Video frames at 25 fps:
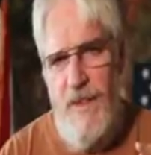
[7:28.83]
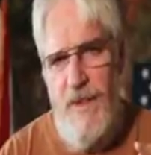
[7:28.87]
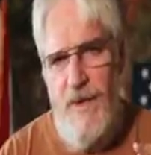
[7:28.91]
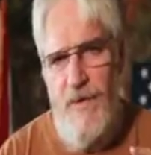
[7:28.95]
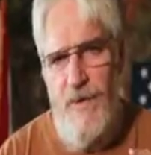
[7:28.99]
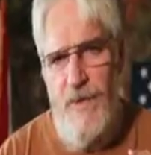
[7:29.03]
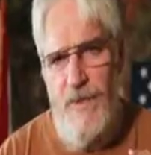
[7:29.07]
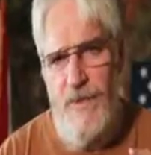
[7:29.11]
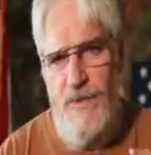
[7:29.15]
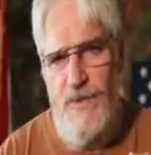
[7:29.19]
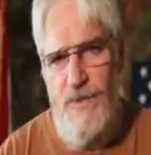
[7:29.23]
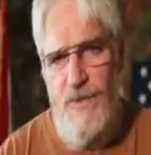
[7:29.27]

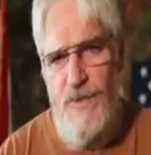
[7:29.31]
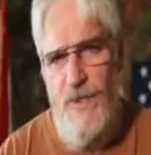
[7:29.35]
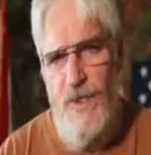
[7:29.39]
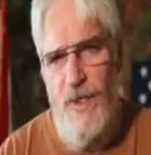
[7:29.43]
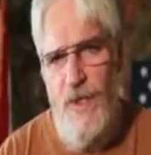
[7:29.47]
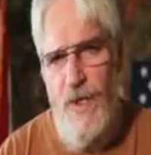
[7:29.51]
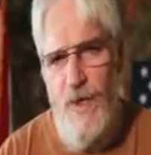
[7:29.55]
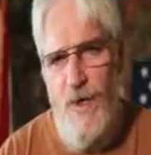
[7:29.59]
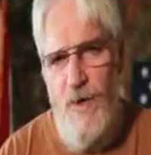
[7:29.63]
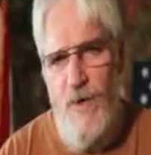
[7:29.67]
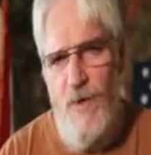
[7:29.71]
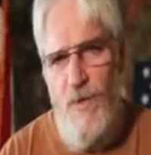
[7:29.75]
There is
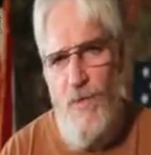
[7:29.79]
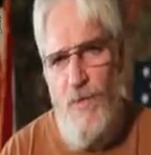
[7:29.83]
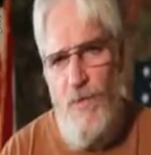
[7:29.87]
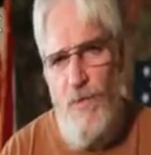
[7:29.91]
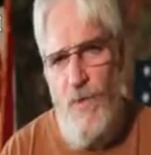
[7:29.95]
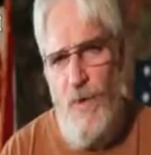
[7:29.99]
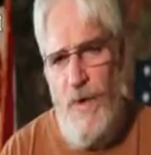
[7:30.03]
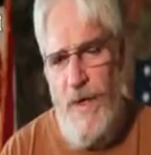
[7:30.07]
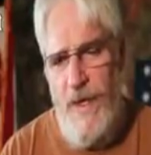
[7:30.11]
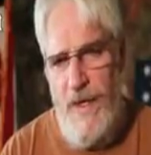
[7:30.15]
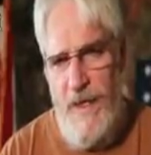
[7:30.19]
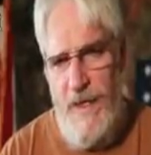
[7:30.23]
no
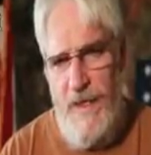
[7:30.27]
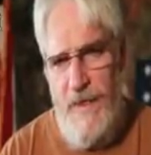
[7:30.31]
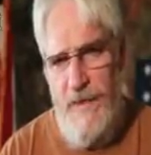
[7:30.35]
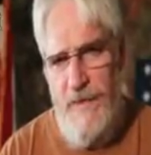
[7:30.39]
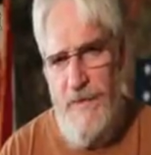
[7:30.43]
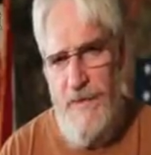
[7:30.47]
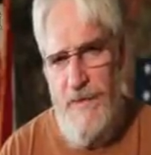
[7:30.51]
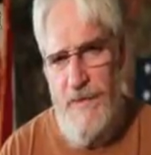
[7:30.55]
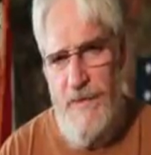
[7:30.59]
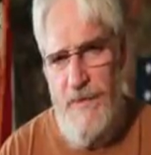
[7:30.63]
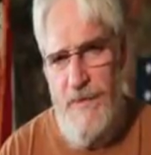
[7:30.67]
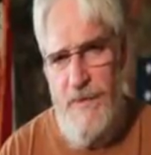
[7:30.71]

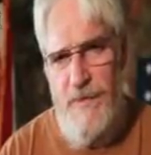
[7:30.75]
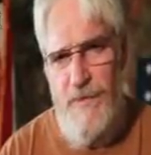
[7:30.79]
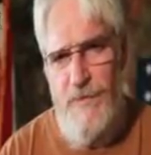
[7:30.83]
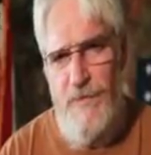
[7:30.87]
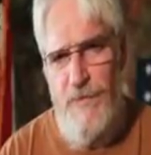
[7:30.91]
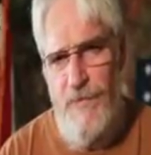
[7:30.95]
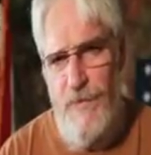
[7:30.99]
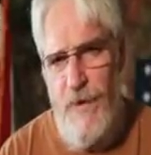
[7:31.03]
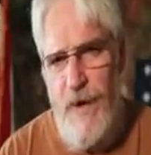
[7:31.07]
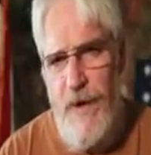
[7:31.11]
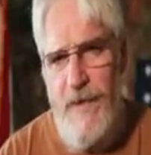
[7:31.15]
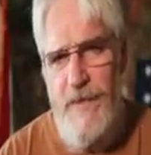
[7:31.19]
way to
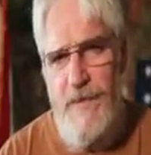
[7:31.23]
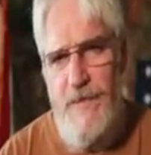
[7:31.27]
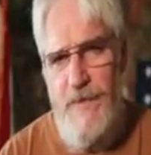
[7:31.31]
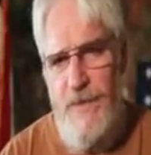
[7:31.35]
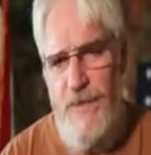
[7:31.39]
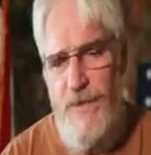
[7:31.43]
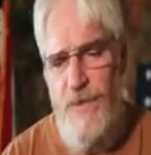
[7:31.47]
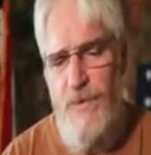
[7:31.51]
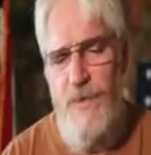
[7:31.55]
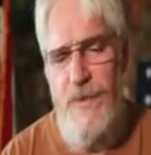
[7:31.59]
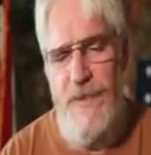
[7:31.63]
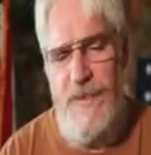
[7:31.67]

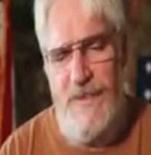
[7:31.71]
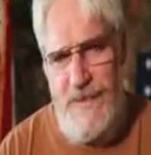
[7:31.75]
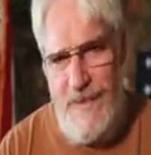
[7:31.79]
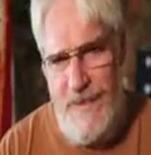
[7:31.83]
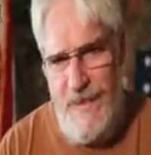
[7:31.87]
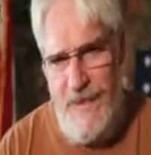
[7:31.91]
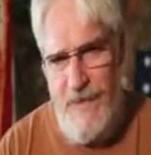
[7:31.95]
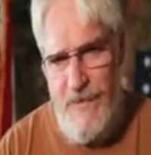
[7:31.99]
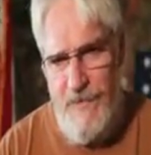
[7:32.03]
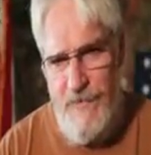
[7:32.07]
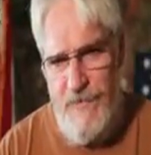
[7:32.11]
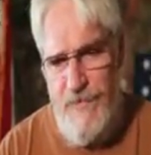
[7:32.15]
frighten you
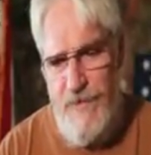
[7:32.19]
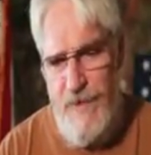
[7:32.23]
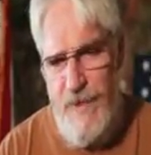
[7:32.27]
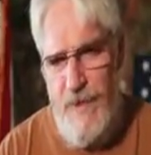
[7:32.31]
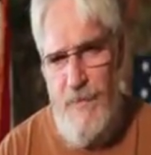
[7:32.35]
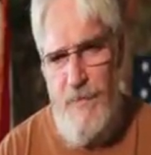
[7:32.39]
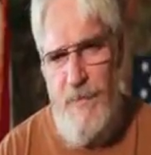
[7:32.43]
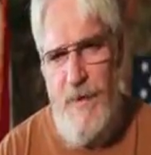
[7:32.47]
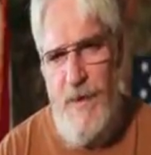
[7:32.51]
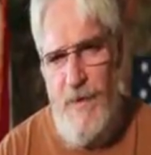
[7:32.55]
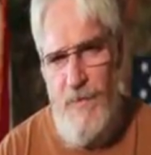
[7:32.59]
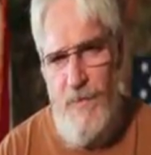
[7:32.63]

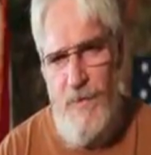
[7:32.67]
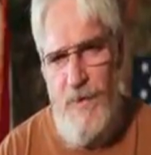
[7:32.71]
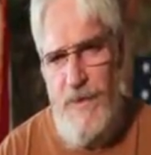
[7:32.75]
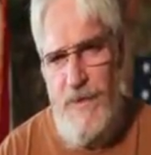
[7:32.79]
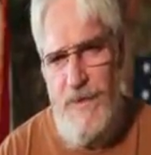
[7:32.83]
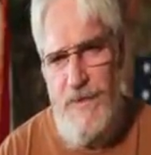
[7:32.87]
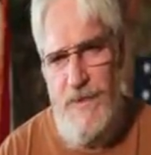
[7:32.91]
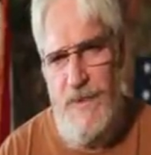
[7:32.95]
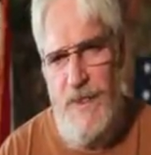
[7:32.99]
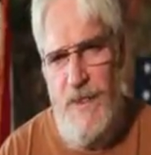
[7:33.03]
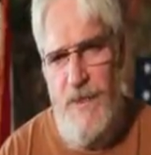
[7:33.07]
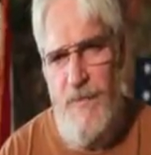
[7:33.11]
enough about
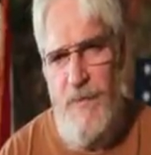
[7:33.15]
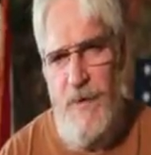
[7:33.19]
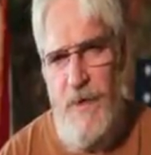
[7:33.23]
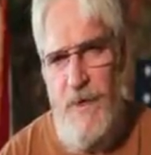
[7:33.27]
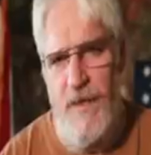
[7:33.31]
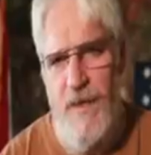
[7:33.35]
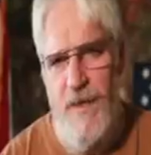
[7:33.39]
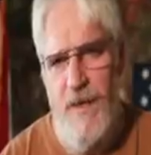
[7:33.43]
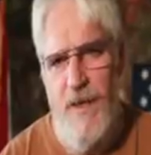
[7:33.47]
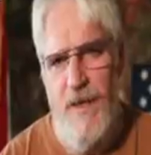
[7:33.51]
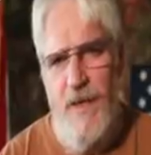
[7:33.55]
what is coming.